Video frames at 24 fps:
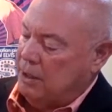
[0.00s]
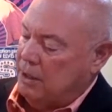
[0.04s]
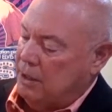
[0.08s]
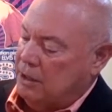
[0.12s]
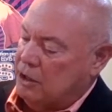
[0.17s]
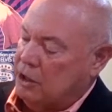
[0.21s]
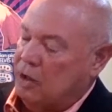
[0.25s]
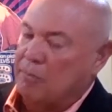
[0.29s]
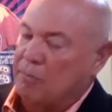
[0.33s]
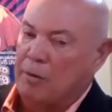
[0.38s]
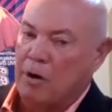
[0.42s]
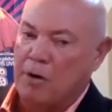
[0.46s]

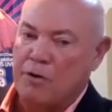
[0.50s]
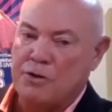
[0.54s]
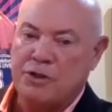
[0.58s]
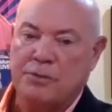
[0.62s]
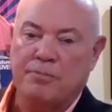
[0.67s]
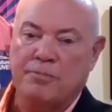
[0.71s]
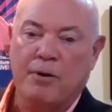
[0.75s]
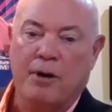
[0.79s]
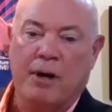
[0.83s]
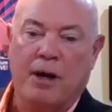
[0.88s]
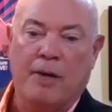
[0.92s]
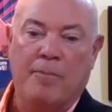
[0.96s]
commercial
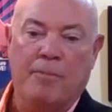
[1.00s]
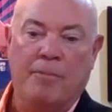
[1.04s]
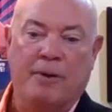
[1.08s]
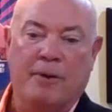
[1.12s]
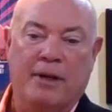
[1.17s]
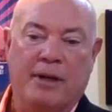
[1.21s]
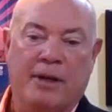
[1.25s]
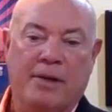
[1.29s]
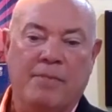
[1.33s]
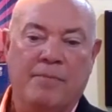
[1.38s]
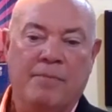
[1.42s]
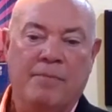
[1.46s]

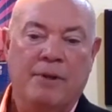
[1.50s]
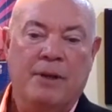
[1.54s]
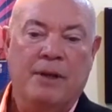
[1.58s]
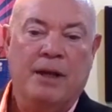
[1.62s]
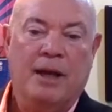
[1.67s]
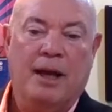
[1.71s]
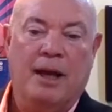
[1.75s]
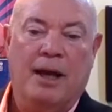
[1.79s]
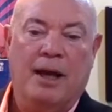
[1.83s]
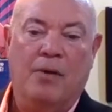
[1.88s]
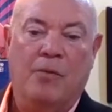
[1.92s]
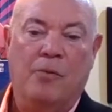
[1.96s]
property.
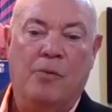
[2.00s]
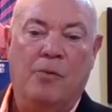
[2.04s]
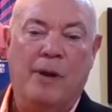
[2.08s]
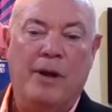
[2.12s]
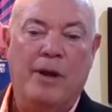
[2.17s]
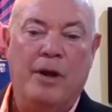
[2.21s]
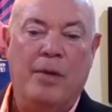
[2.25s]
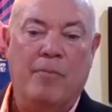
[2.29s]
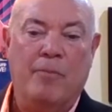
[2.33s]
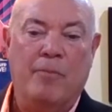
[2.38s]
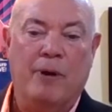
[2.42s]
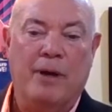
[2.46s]
Uh, we
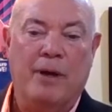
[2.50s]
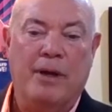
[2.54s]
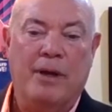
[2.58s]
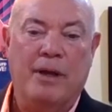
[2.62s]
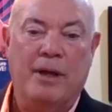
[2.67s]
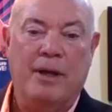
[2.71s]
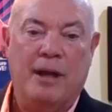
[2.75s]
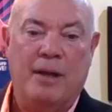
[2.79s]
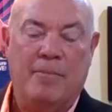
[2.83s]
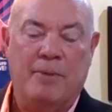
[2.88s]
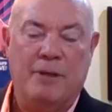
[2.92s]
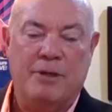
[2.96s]
are
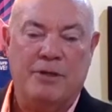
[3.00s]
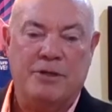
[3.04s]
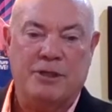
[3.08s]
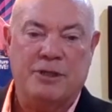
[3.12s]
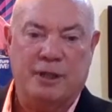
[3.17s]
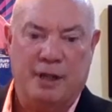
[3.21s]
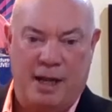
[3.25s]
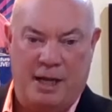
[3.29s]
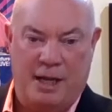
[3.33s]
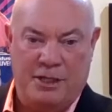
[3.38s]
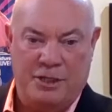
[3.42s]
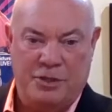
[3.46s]
bringing, I mentioned
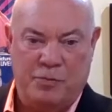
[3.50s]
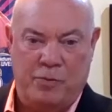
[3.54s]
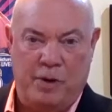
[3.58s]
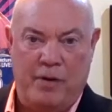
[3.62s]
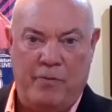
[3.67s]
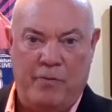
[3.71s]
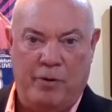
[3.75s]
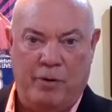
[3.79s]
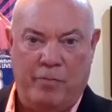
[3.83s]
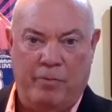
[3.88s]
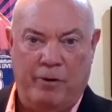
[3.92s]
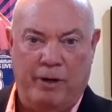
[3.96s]
last
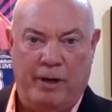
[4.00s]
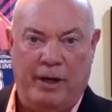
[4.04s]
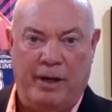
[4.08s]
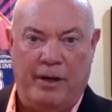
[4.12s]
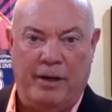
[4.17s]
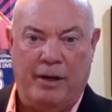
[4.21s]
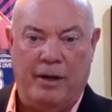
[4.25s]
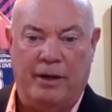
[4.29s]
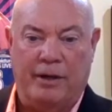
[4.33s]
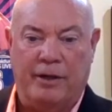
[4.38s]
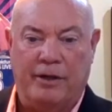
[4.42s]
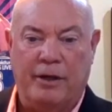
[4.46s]
week, we're bringing
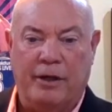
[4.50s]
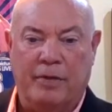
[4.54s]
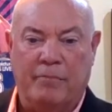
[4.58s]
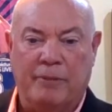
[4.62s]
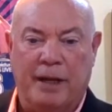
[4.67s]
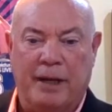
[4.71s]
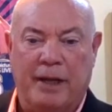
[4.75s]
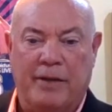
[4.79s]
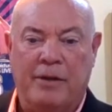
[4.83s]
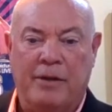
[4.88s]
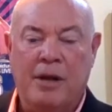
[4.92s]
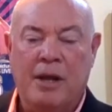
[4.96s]
on a young
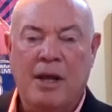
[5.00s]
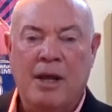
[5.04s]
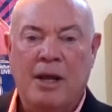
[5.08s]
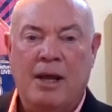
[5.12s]
man,